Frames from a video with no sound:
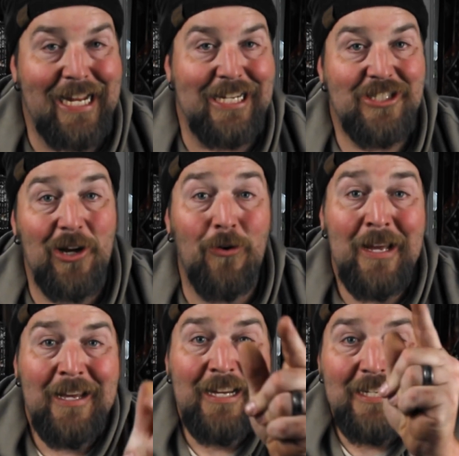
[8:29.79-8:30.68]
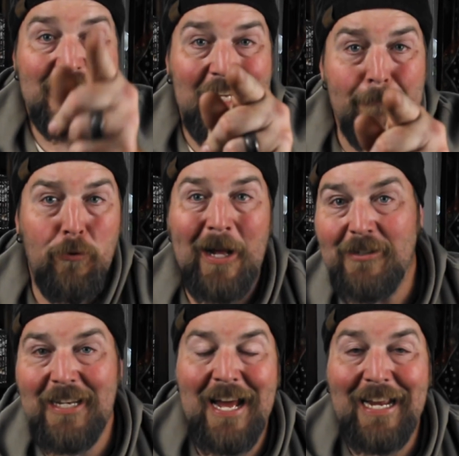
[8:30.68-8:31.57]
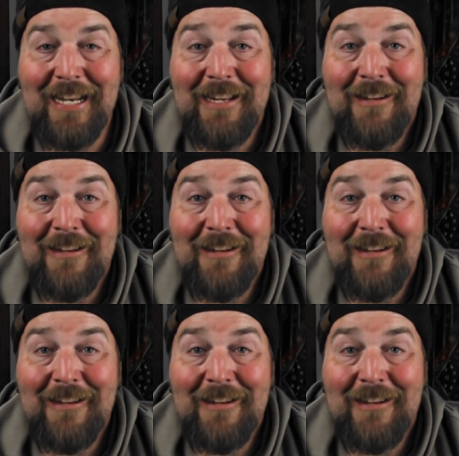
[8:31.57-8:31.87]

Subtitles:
So, sleep well tonight.